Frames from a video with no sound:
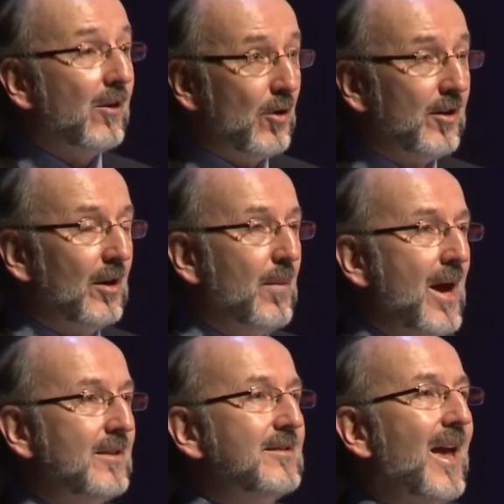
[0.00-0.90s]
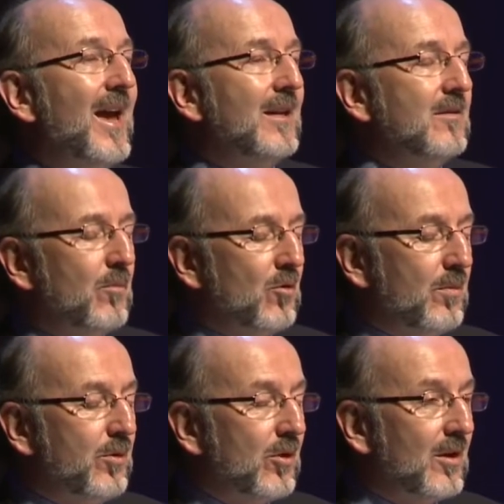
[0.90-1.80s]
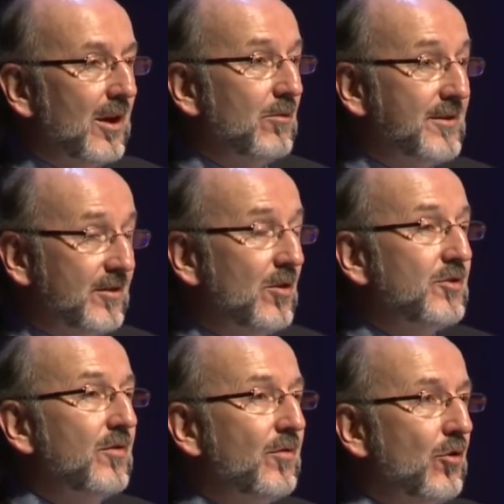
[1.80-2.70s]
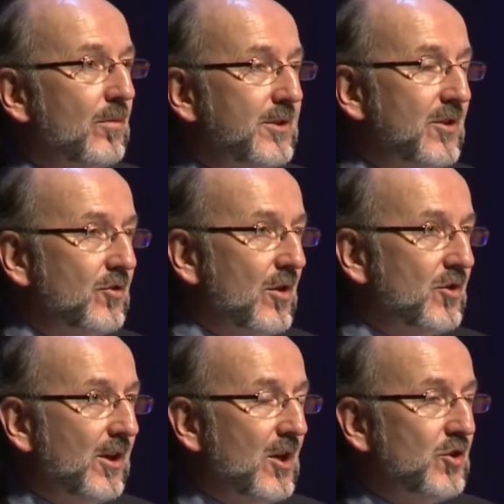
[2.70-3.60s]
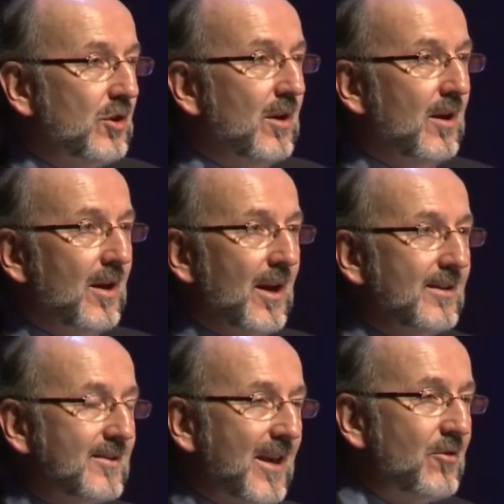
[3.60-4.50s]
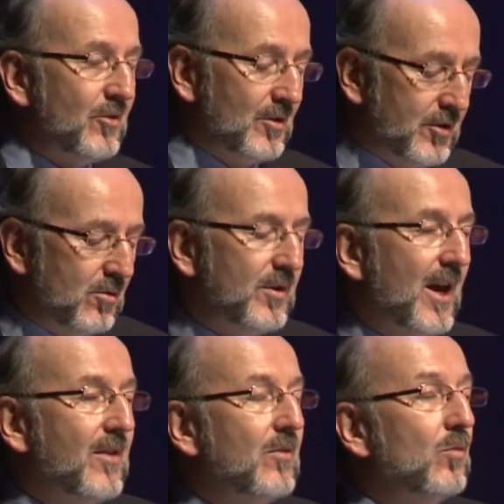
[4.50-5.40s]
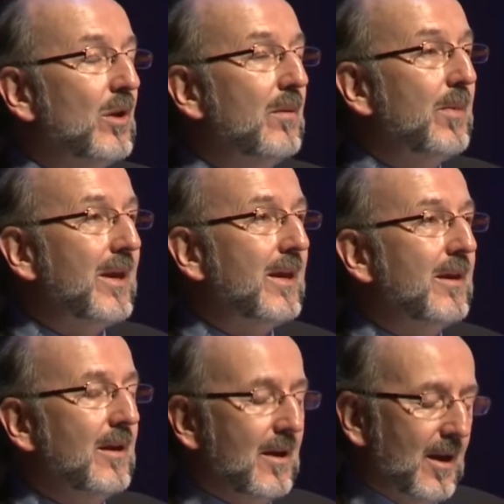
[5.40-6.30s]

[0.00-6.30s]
critical mass and, more importantly, research-informed teacher education. And central to that will be